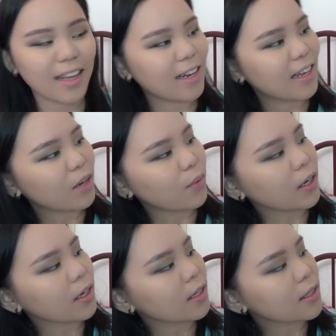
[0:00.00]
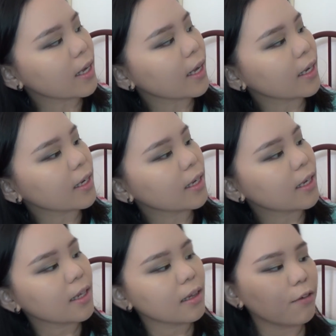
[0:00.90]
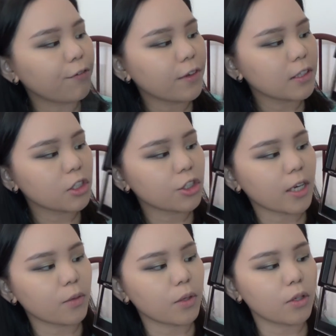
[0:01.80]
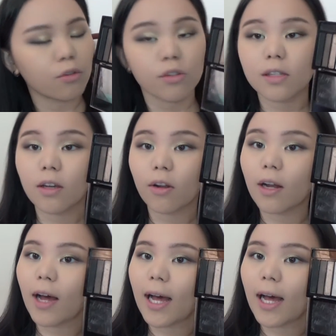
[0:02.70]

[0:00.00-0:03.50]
and then we're gonna take the first shade we use on our